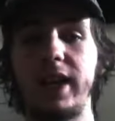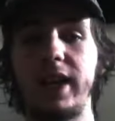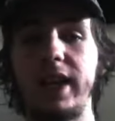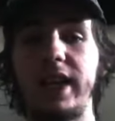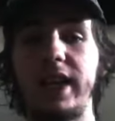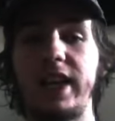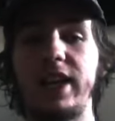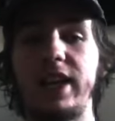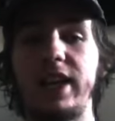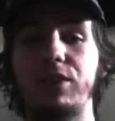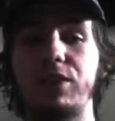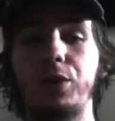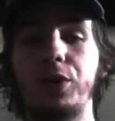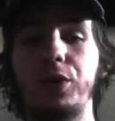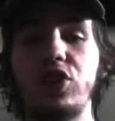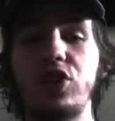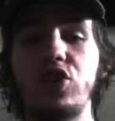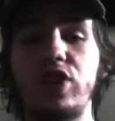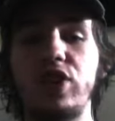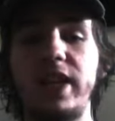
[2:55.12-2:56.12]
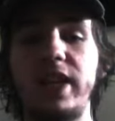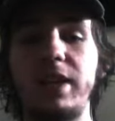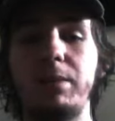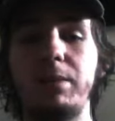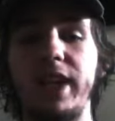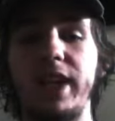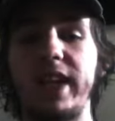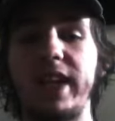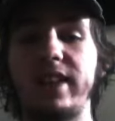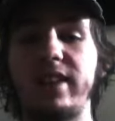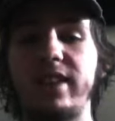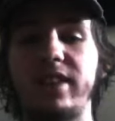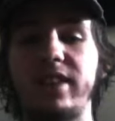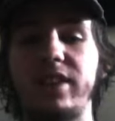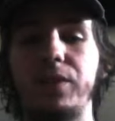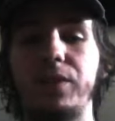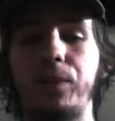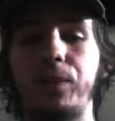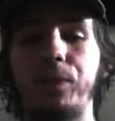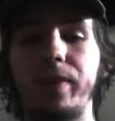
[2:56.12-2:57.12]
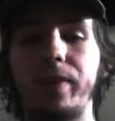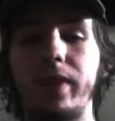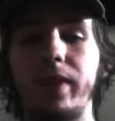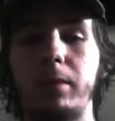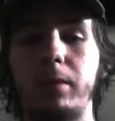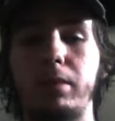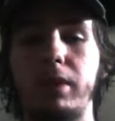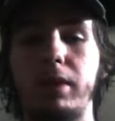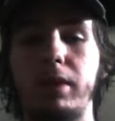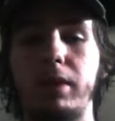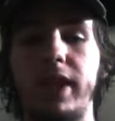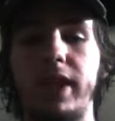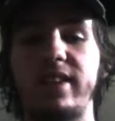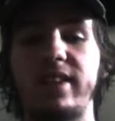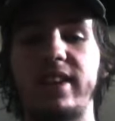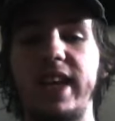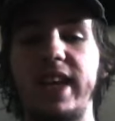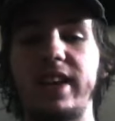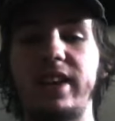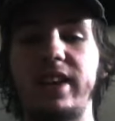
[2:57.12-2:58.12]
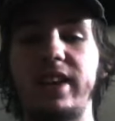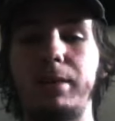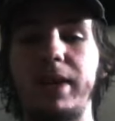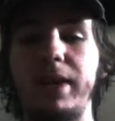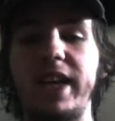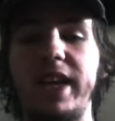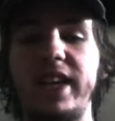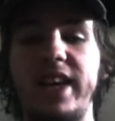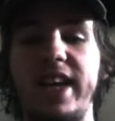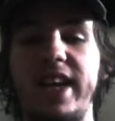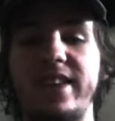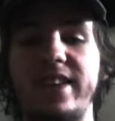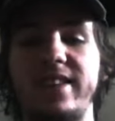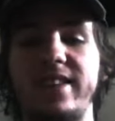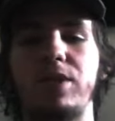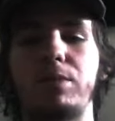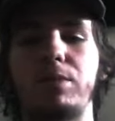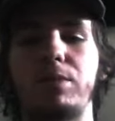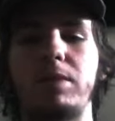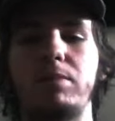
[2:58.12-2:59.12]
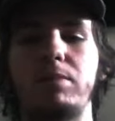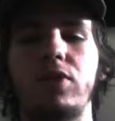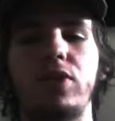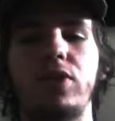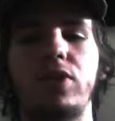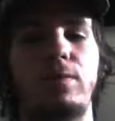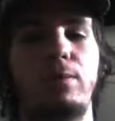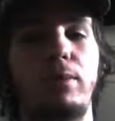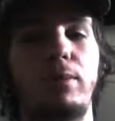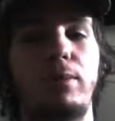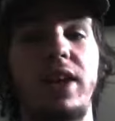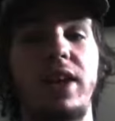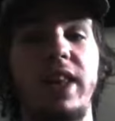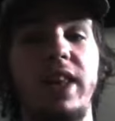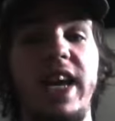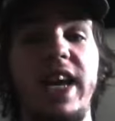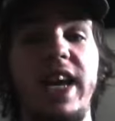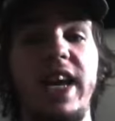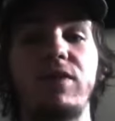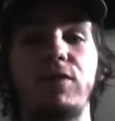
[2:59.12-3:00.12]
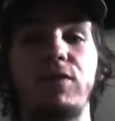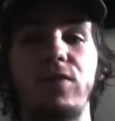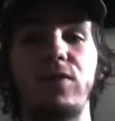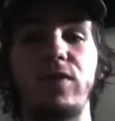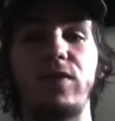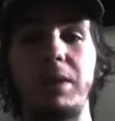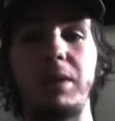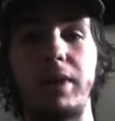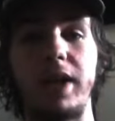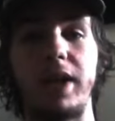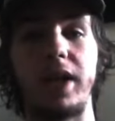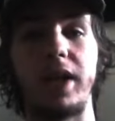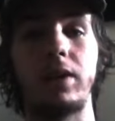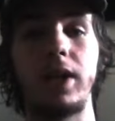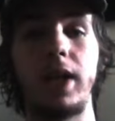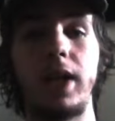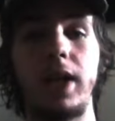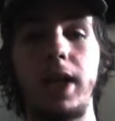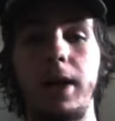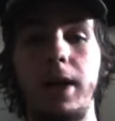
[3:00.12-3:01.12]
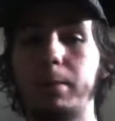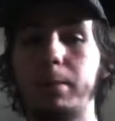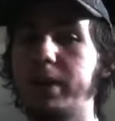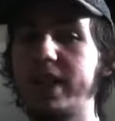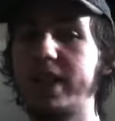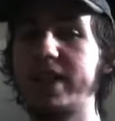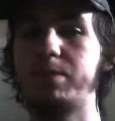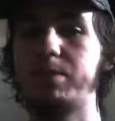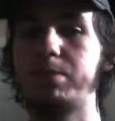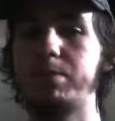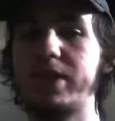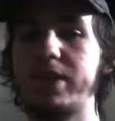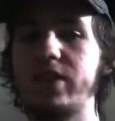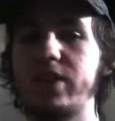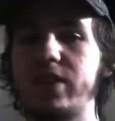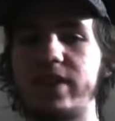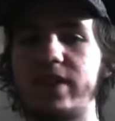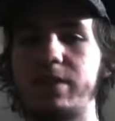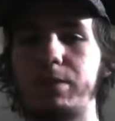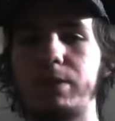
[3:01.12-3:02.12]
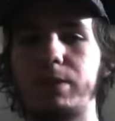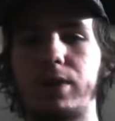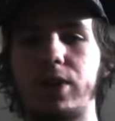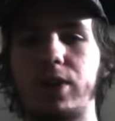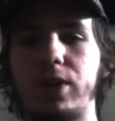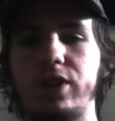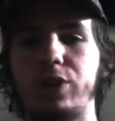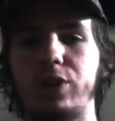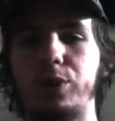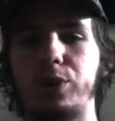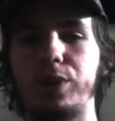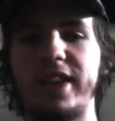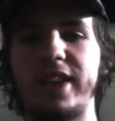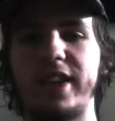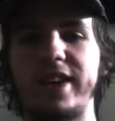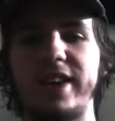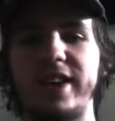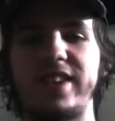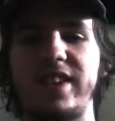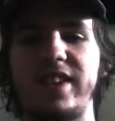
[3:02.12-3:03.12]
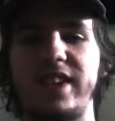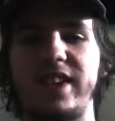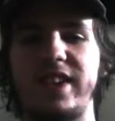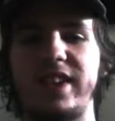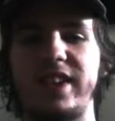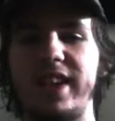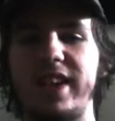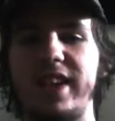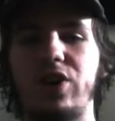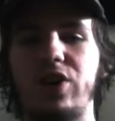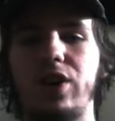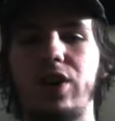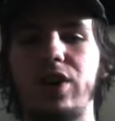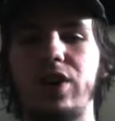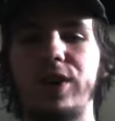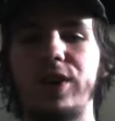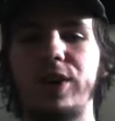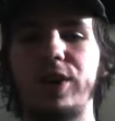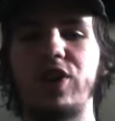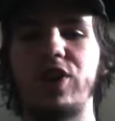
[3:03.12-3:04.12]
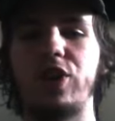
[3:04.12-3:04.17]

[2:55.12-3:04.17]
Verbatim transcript: He it originally planned to plan to get the main cast to be both male and female, but his business partner realized that, that horror films